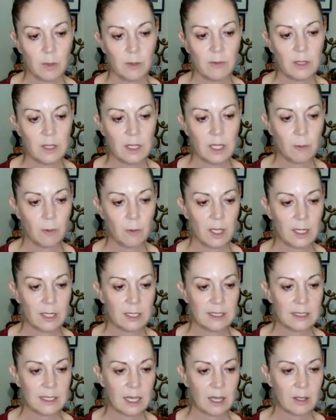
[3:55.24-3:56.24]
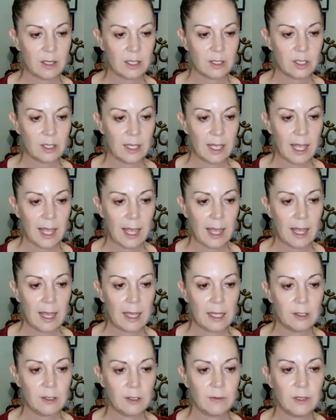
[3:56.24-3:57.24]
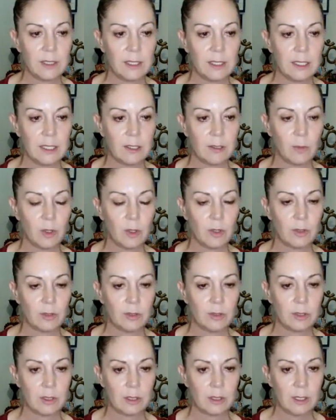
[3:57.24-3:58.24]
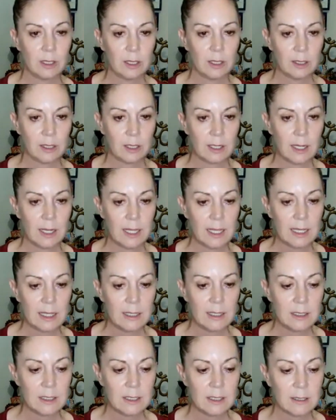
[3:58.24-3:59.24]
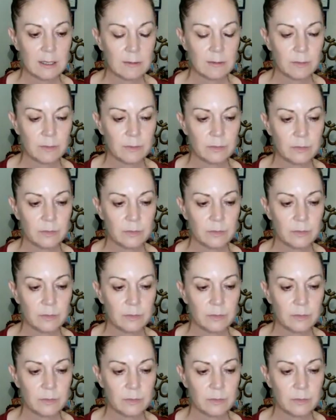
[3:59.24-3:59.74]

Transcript: Moving the awareness now into the hands, feeling them on the knees.